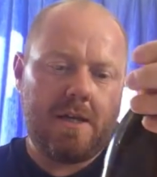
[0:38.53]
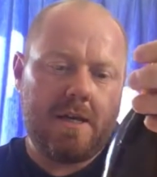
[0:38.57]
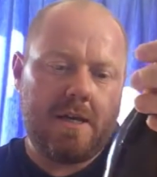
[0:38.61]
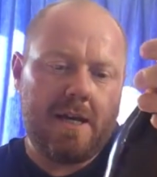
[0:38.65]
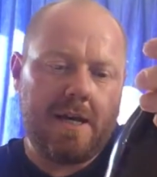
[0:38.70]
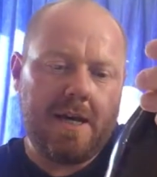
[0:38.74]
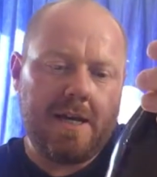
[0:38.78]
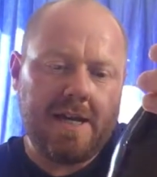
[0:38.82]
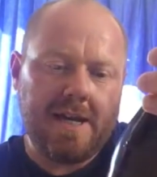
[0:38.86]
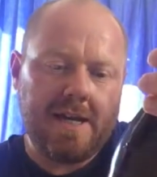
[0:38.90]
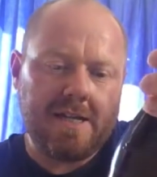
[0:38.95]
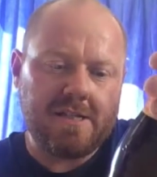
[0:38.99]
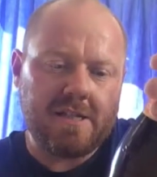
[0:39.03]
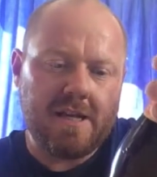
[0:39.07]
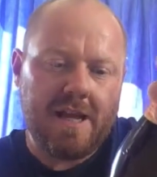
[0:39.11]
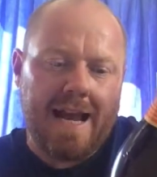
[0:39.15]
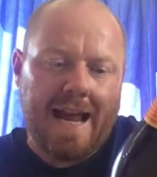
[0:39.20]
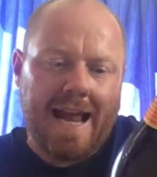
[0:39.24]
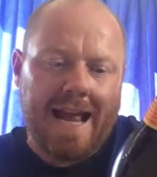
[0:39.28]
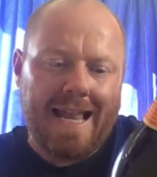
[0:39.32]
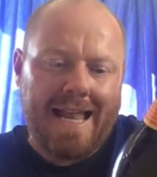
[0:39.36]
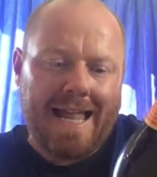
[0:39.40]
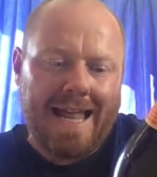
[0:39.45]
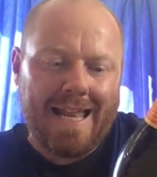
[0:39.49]
Oh yeah, so
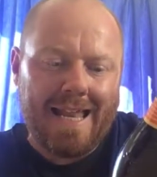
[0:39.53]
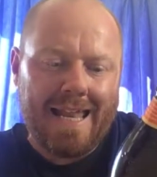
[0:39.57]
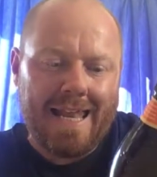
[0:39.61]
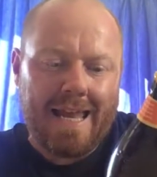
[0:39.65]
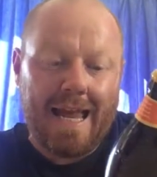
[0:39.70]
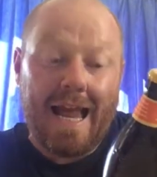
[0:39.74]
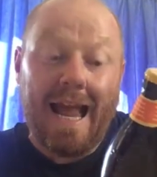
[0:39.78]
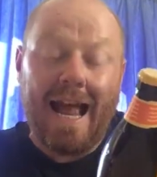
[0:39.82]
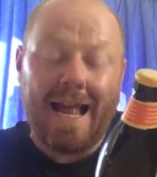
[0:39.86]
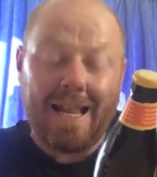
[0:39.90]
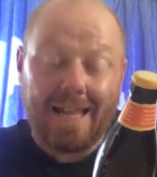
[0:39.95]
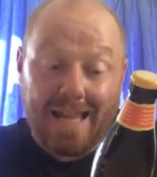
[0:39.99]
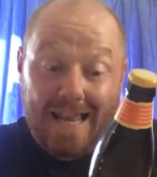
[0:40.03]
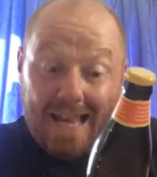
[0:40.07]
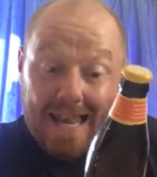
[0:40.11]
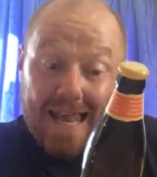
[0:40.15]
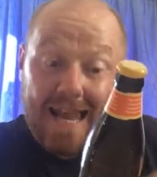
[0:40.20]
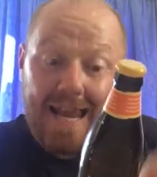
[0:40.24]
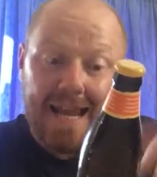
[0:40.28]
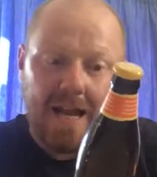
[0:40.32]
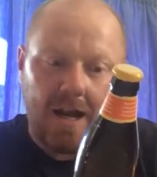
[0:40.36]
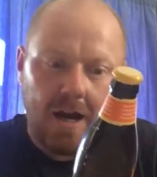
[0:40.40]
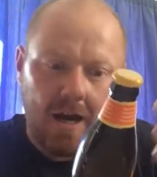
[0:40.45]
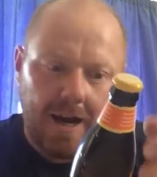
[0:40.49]

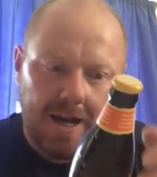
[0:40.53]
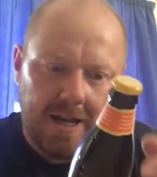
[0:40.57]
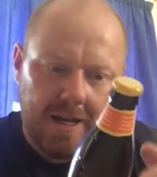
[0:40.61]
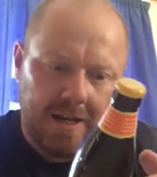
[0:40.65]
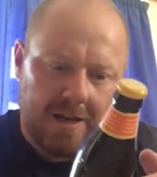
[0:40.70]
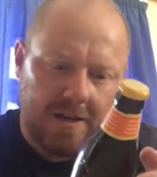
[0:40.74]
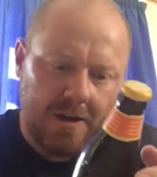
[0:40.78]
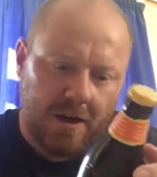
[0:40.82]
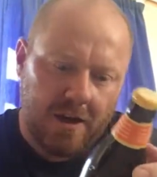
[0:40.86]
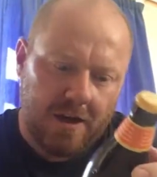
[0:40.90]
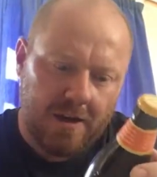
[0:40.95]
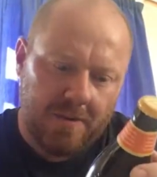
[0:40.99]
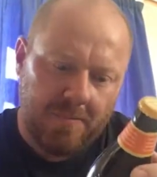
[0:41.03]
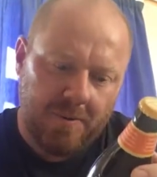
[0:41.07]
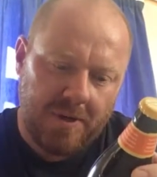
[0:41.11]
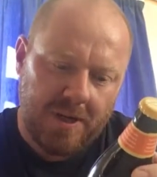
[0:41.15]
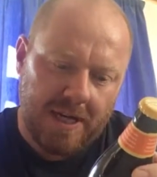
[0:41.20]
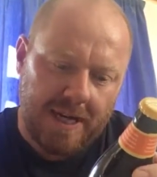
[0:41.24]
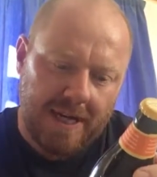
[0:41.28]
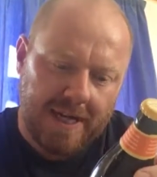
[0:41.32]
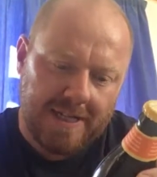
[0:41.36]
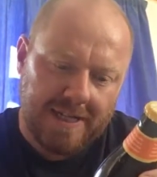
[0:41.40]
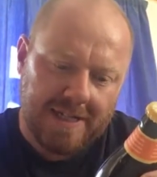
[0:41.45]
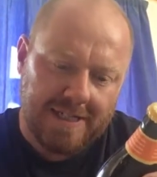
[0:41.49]
Hanalei Island IPA.